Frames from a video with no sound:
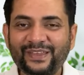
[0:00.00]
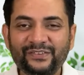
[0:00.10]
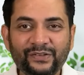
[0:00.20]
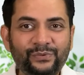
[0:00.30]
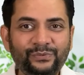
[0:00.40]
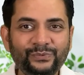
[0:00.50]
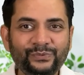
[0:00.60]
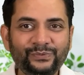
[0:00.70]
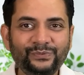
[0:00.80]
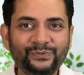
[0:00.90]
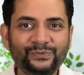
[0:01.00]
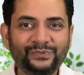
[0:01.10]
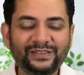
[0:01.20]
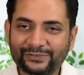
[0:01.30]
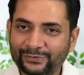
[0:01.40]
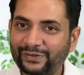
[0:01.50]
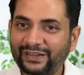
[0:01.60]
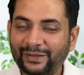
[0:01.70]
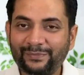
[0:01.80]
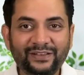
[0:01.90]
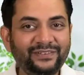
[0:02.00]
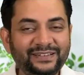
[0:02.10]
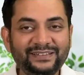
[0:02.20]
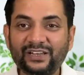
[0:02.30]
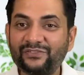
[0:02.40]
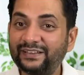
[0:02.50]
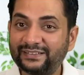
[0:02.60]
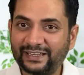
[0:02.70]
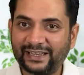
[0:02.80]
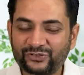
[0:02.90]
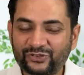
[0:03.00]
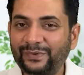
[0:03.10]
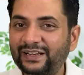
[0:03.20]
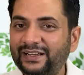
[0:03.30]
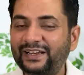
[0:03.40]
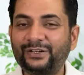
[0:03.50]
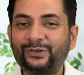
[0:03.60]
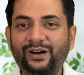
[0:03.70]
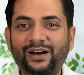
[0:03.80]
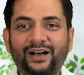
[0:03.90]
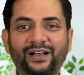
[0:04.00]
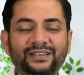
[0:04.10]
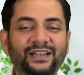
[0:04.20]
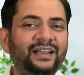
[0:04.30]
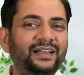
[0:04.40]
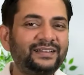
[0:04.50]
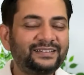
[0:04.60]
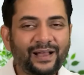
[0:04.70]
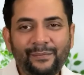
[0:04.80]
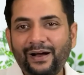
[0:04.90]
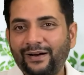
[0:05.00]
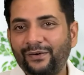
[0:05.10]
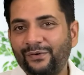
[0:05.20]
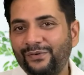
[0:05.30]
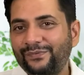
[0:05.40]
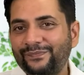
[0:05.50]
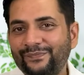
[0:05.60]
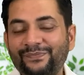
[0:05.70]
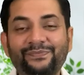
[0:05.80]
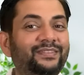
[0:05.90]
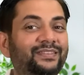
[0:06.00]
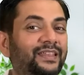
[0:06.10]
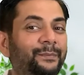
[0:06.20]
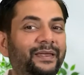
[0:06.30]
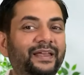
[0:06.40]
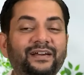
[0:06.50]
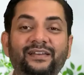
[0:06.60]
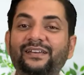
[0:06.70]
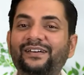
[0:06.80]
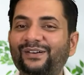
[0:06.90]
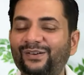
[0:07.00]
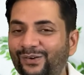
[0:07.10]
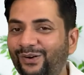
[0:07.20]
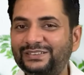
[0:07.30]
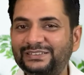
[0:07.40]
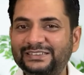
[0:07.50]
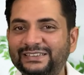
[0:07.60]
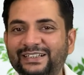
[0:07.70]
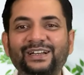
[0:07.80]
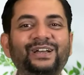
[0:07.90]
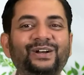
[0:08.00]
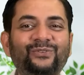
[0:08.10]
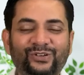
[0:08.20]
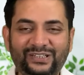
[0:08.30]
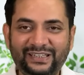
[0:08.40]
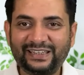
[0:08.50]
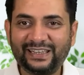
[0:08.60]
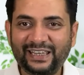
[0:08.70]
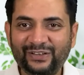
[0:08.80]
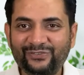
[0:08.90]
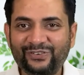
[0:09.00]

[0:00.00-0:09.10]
So the story, I believe in itself, is extremely clear to us. Somehow the baker got what he gave.